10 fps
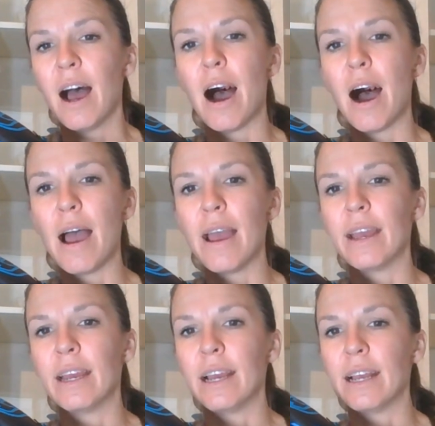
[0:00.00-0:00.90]
Uh,
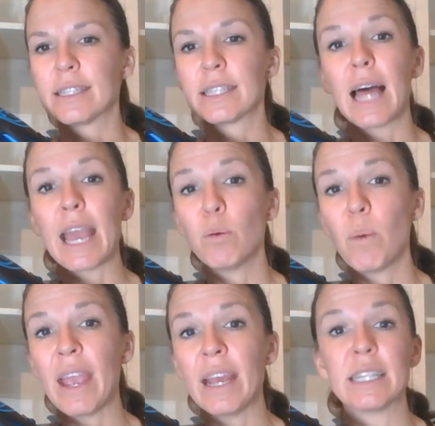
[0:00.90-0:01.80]
it's
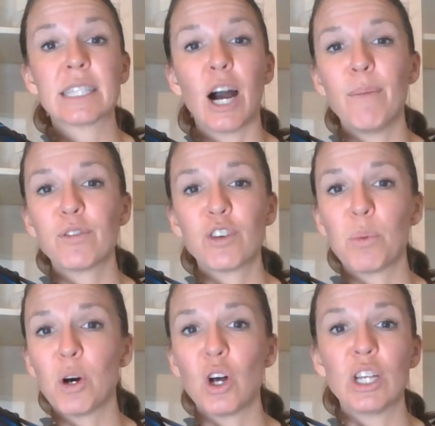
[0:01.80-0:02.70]
lightweight, it's
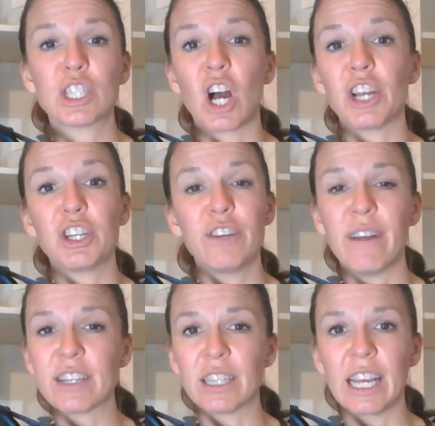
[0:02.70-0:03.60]
comfortable, it's got good
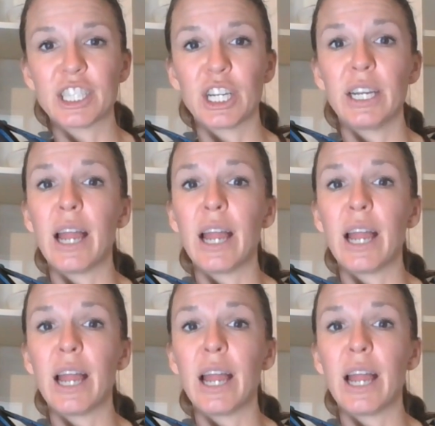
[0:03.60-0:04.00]
ventilation,